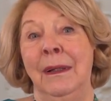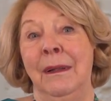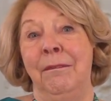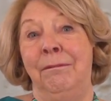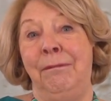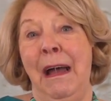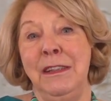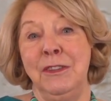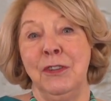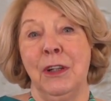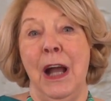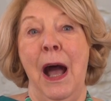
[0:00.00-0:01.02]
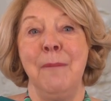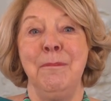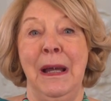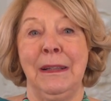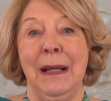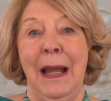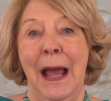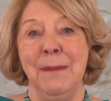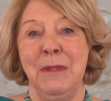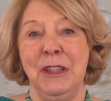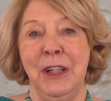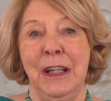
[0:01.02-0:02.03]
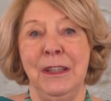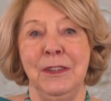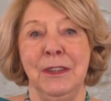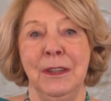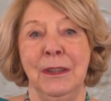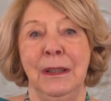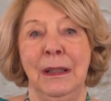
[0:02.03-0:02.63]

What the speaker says: The fight to combat climate change